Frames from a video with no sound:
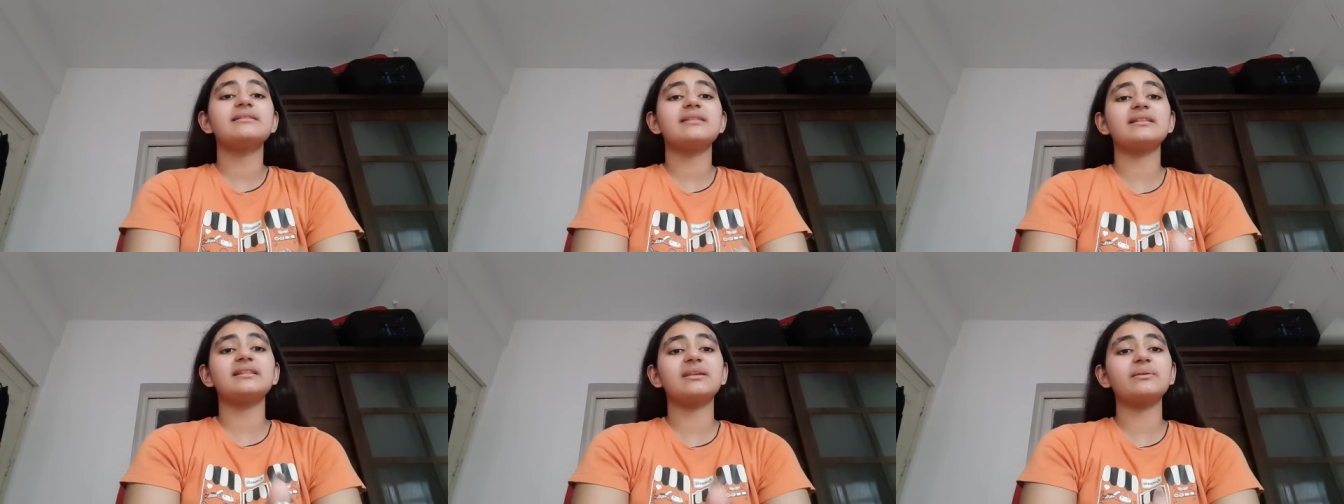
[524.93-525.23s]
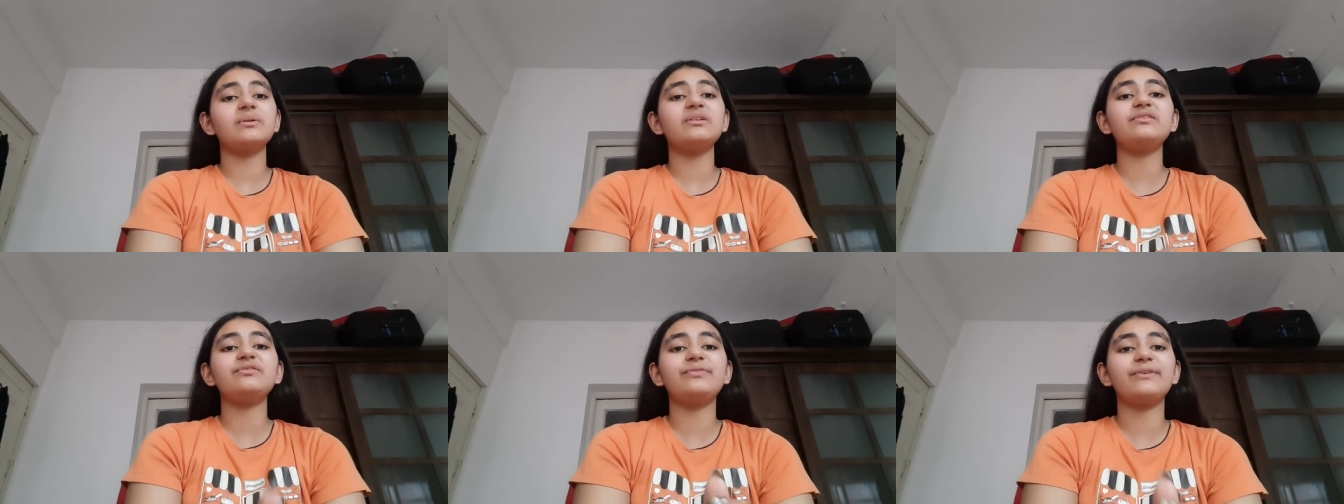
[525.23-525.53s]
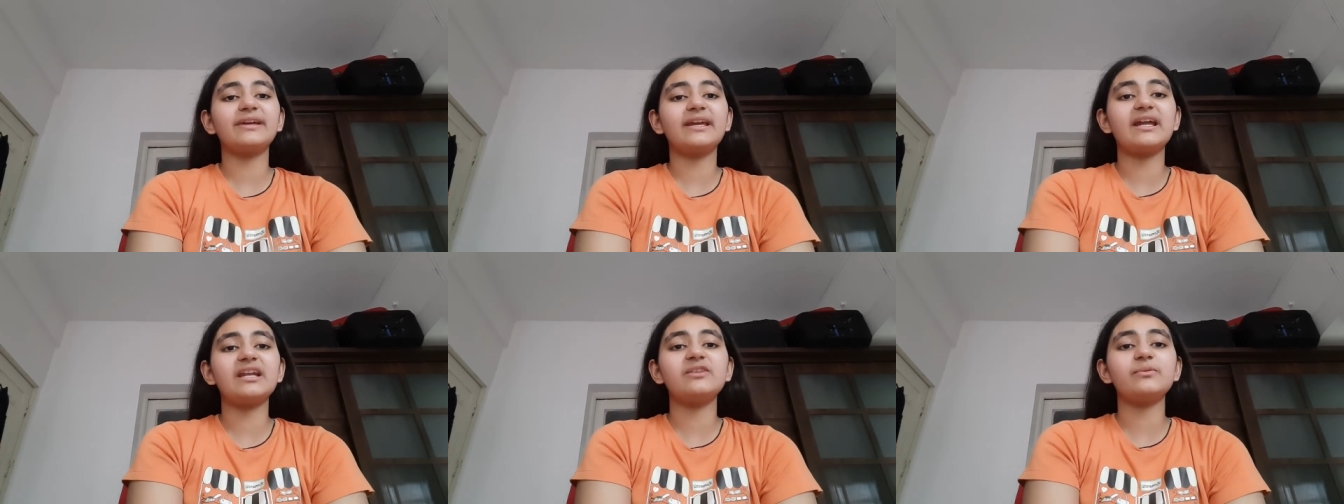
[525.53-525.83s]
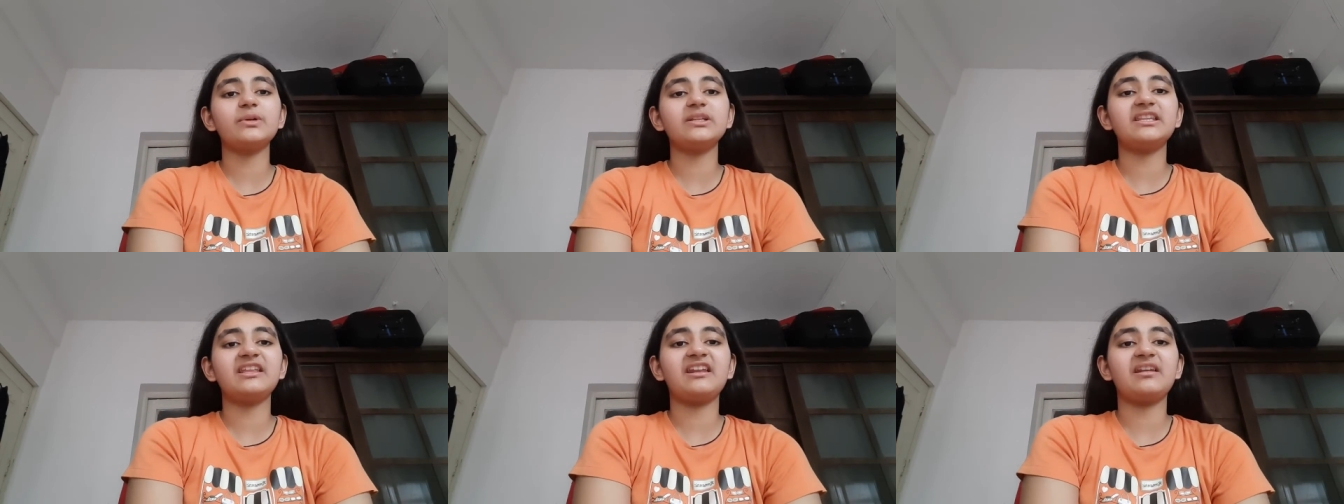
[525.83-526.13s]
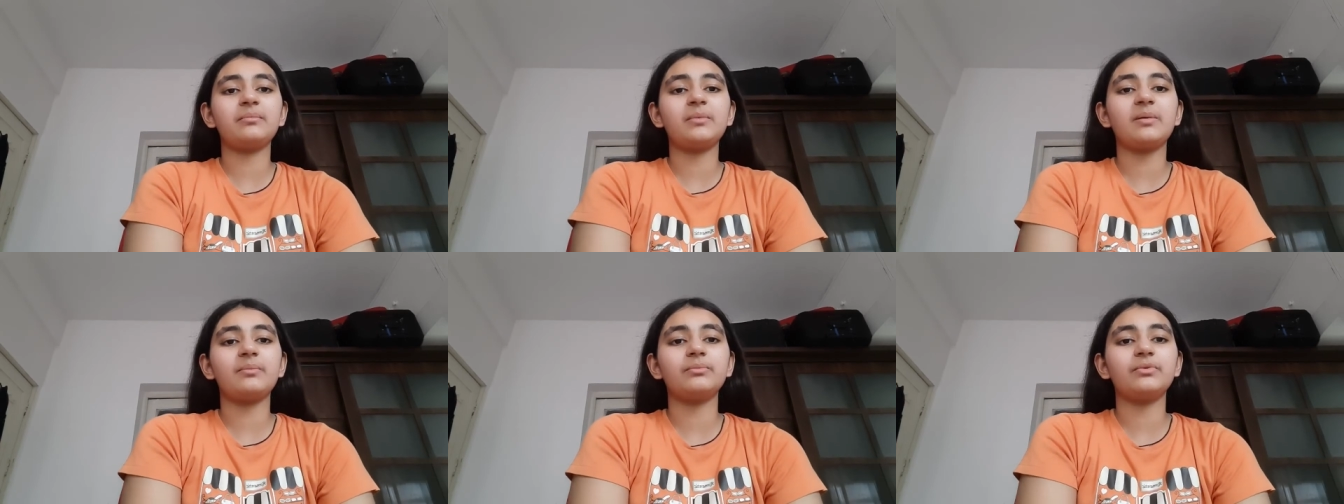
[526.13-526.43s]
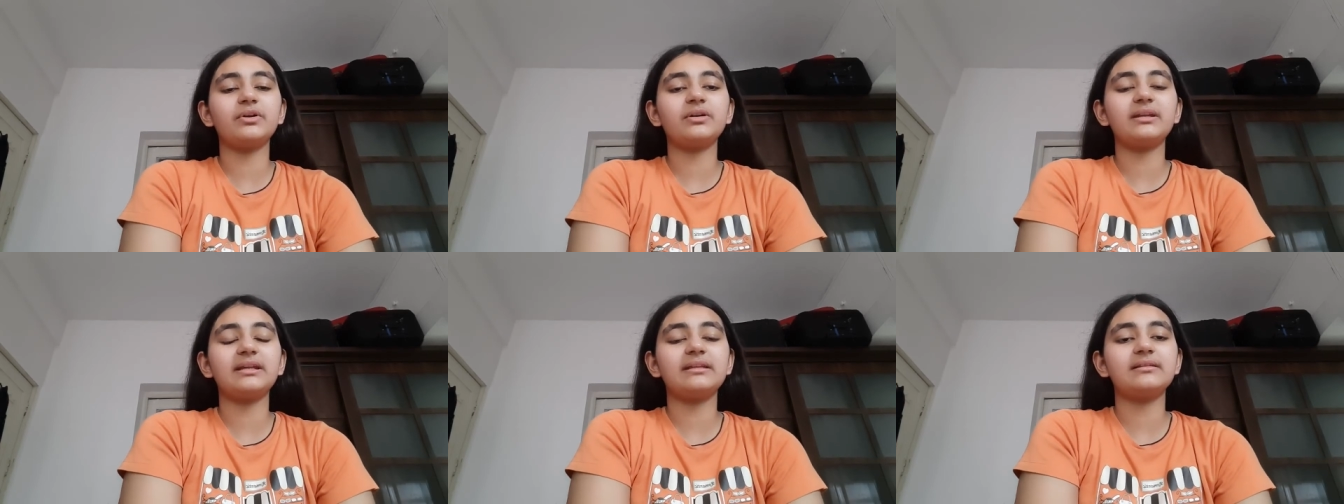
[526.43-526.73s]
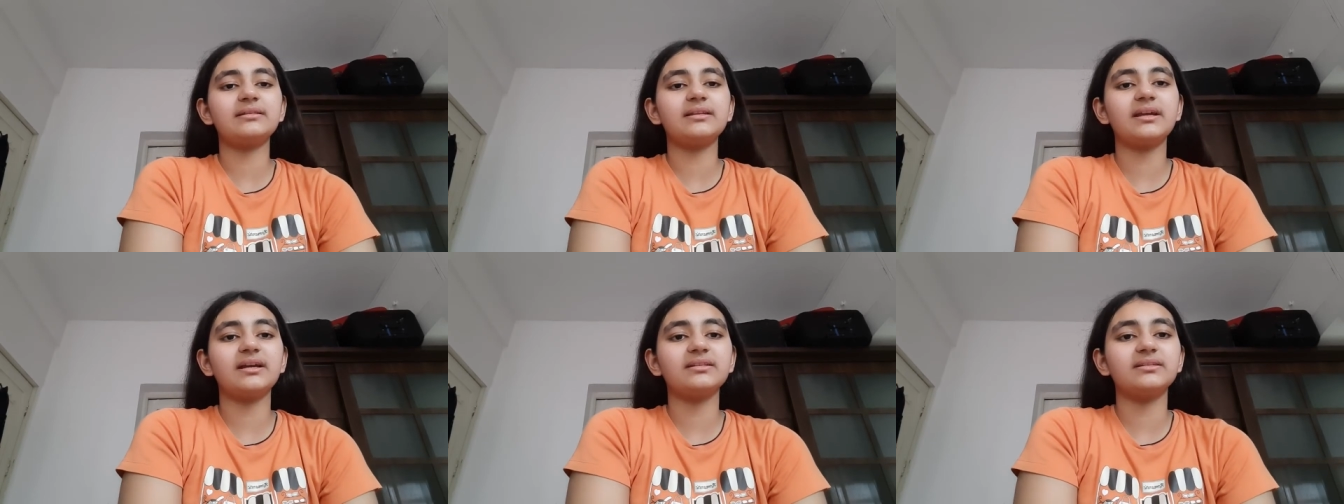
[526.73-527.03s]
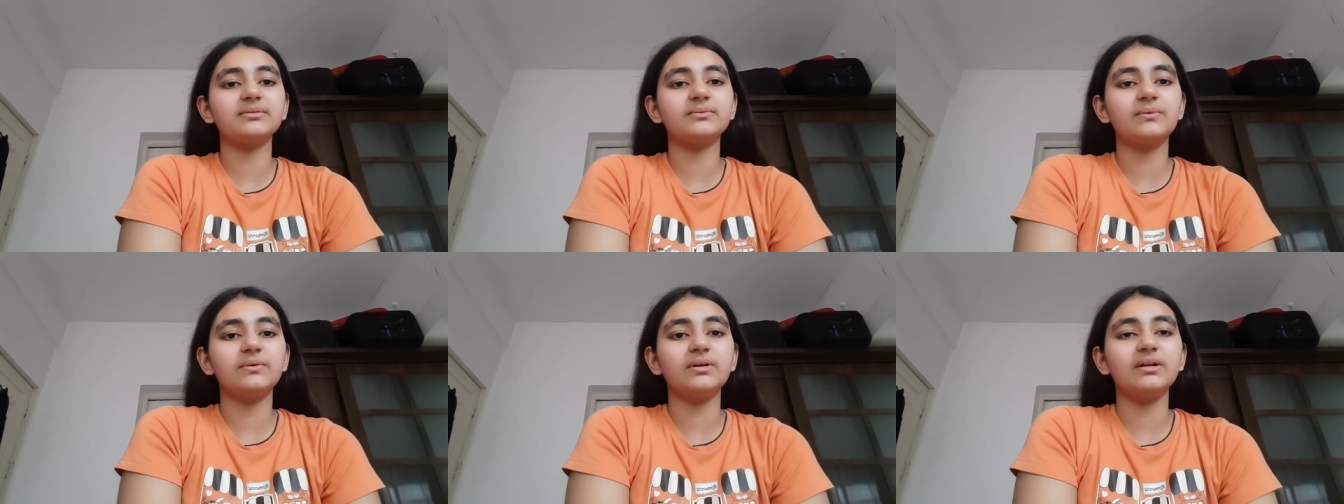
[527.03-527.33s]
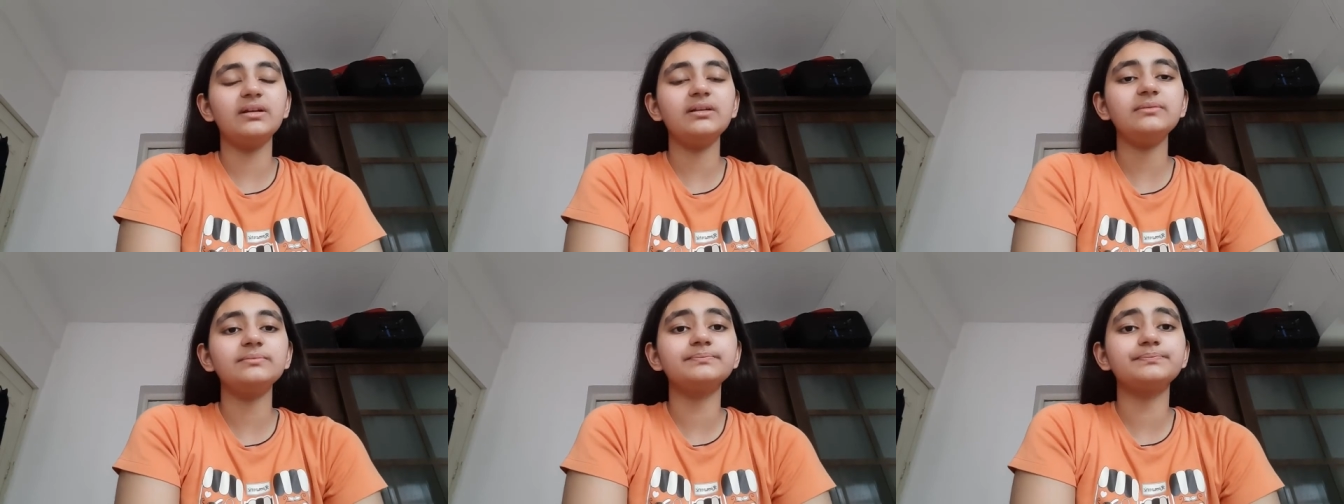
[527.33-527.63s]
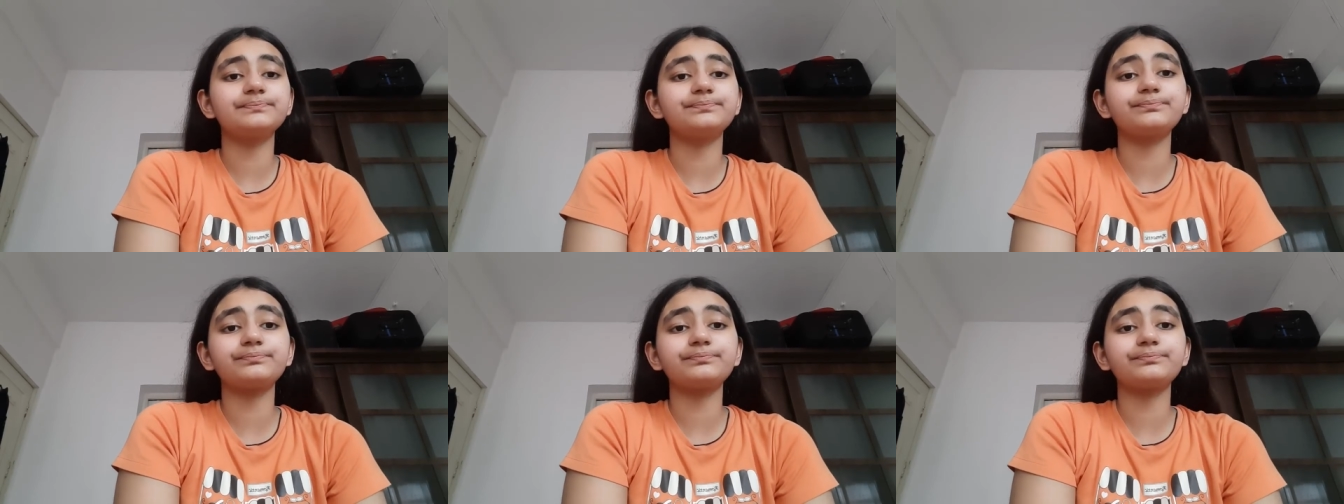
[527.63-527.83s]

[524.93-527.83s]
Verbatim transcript: then they will forget what they remembered in the other world